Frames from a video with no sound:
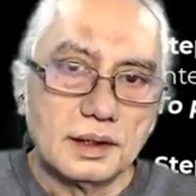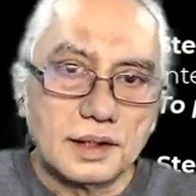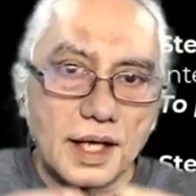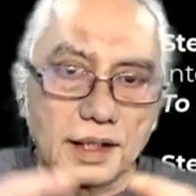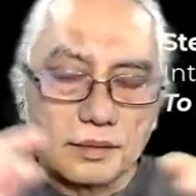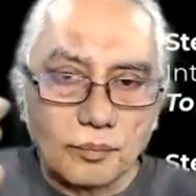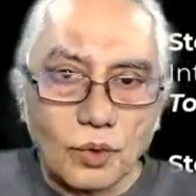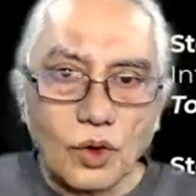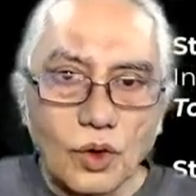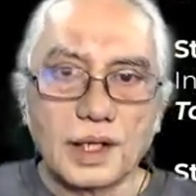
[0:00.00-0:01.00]
that
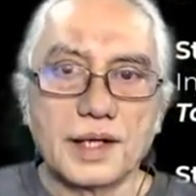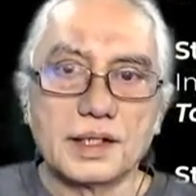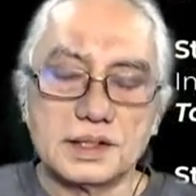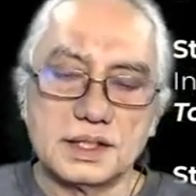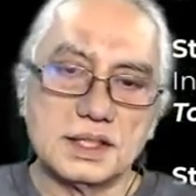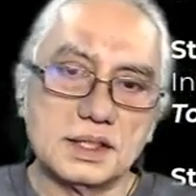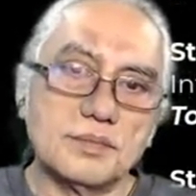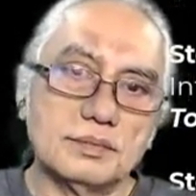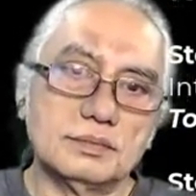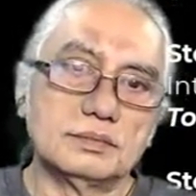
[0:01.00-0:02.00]
ball energy
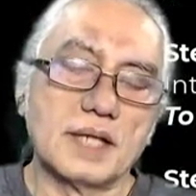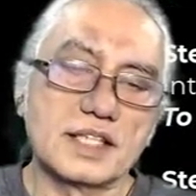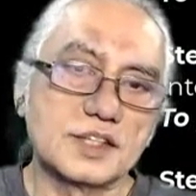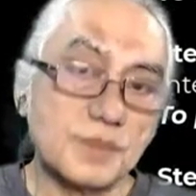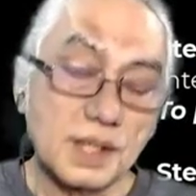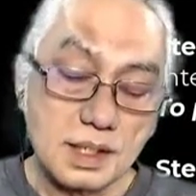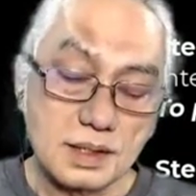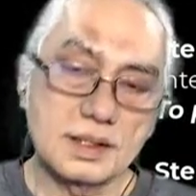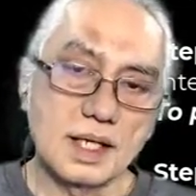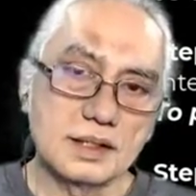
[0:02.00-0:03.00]
as big
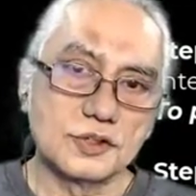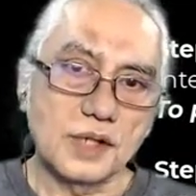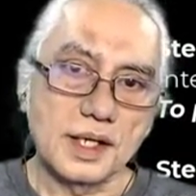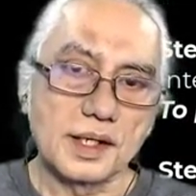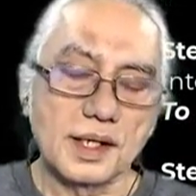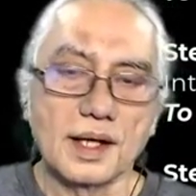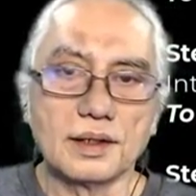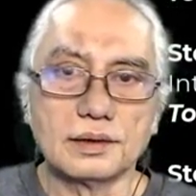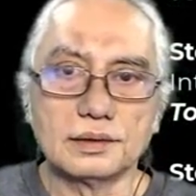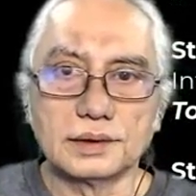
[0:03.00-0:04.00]
as you can,
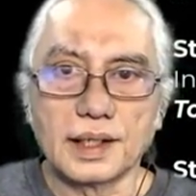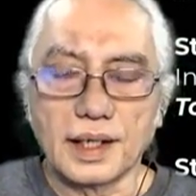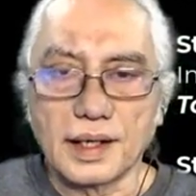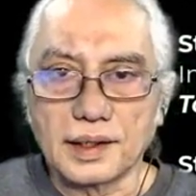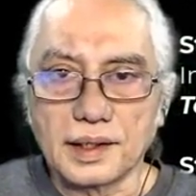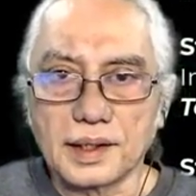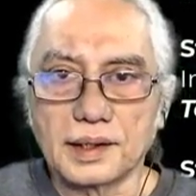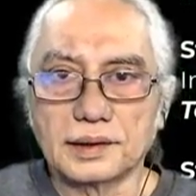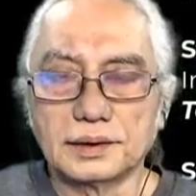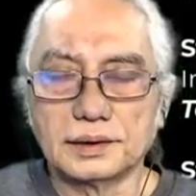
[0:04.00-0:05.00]
and
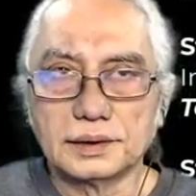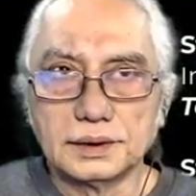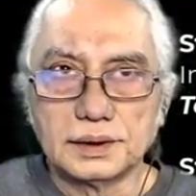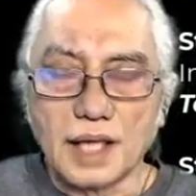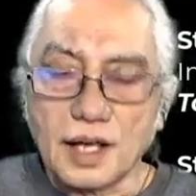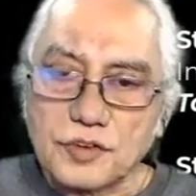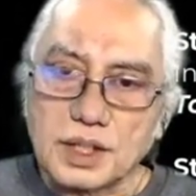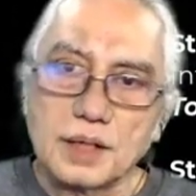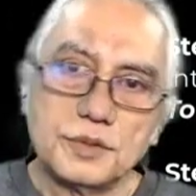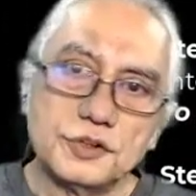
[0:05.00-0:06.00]
then every
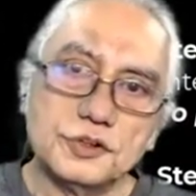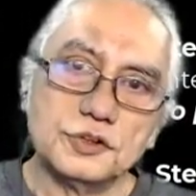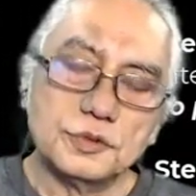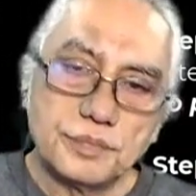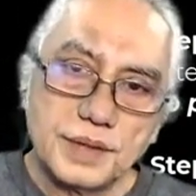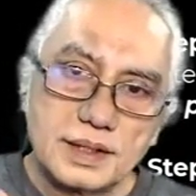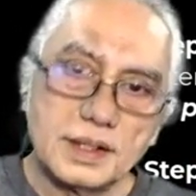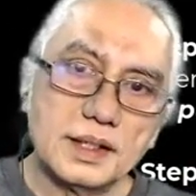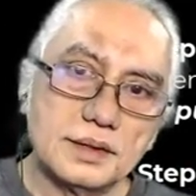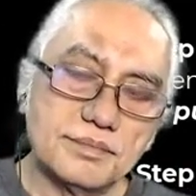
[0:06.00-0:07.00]
time you do breathe
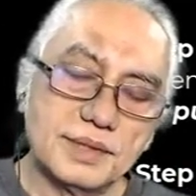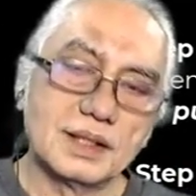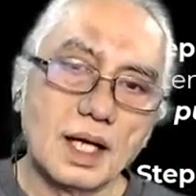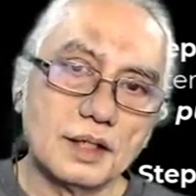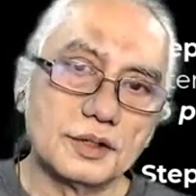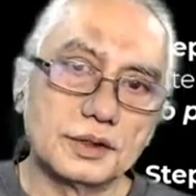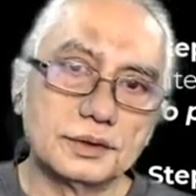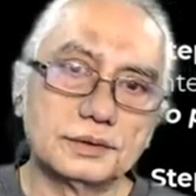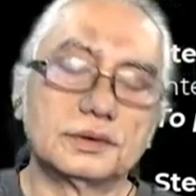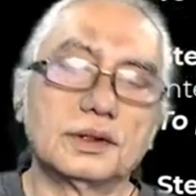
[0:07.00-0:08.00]
in, breathe out,
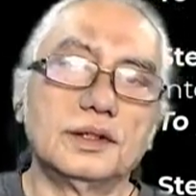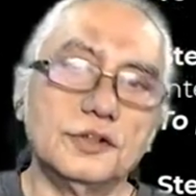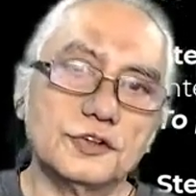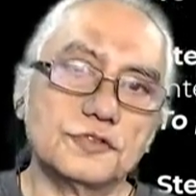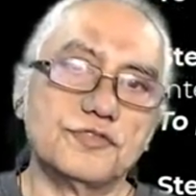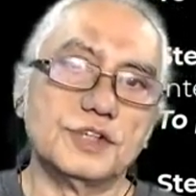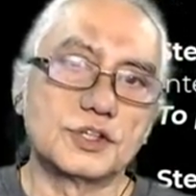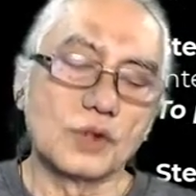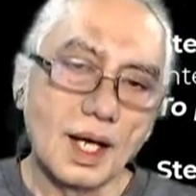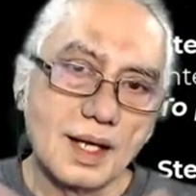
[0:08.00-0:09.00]
you
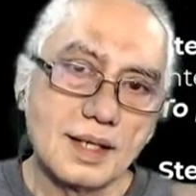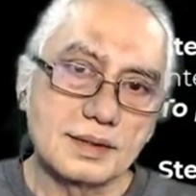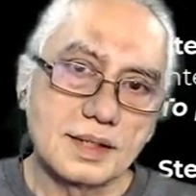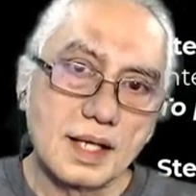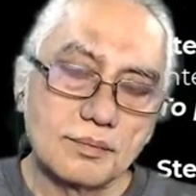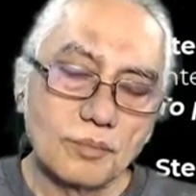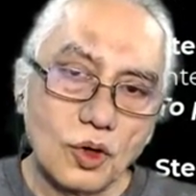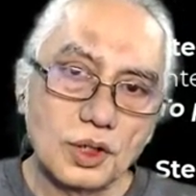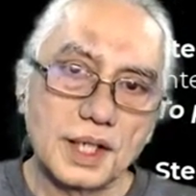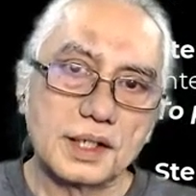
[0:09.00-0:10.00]
visualize that
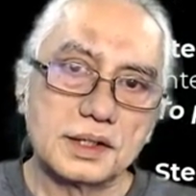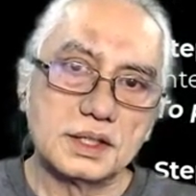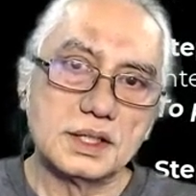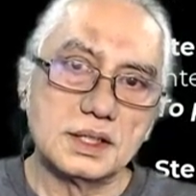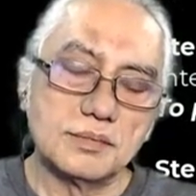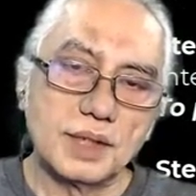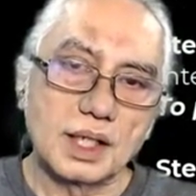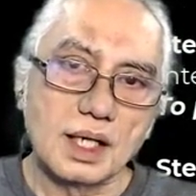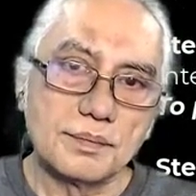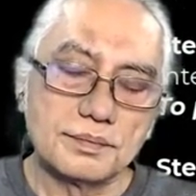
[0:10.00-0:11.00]
ball energy
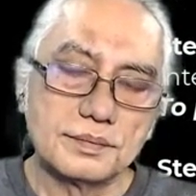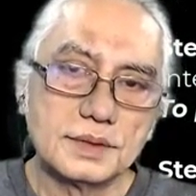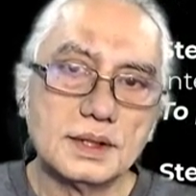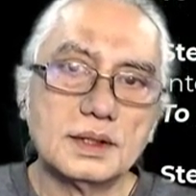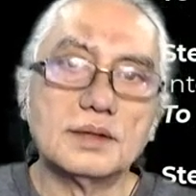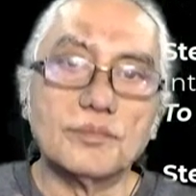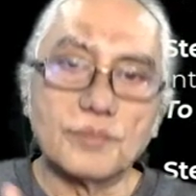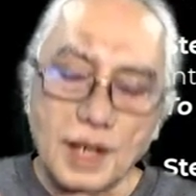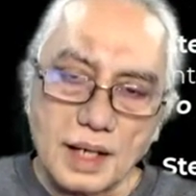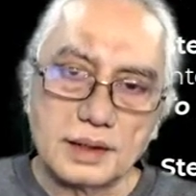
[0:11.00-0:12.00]
become
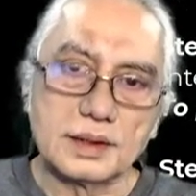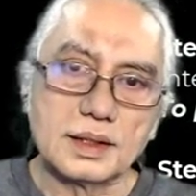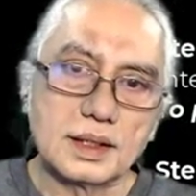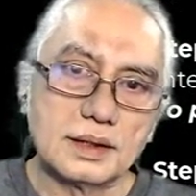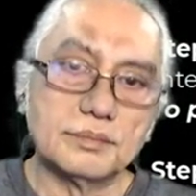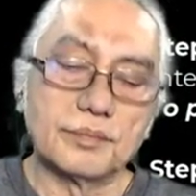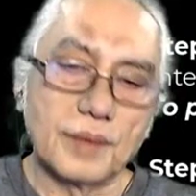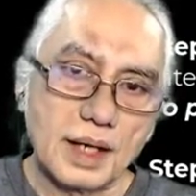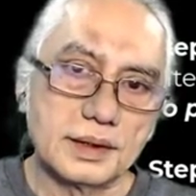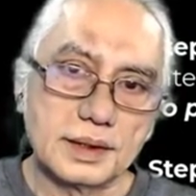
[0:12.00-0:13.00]
brighter.
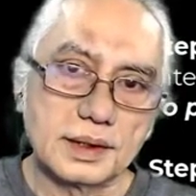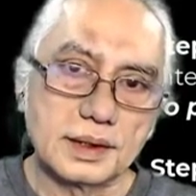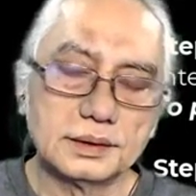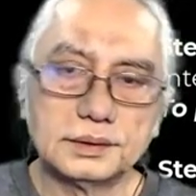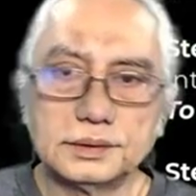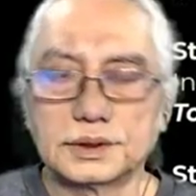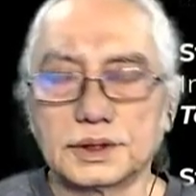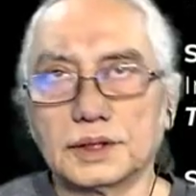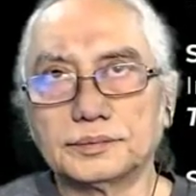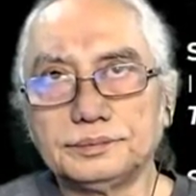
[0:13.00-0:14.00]

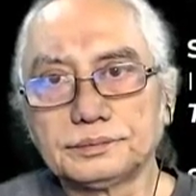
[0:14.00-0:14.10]
So